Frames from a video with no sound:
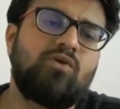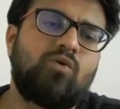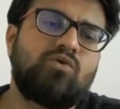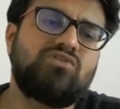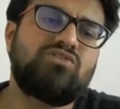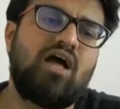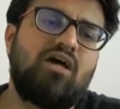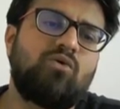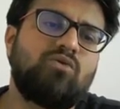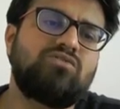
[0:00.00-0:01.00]

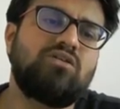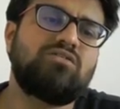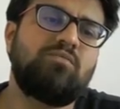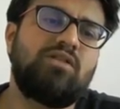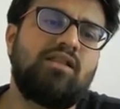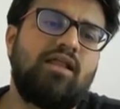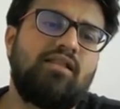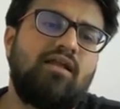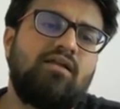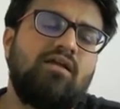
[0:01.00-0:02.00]
Roadstar, Roadster, something like
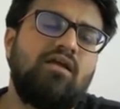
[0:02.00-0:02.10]
that.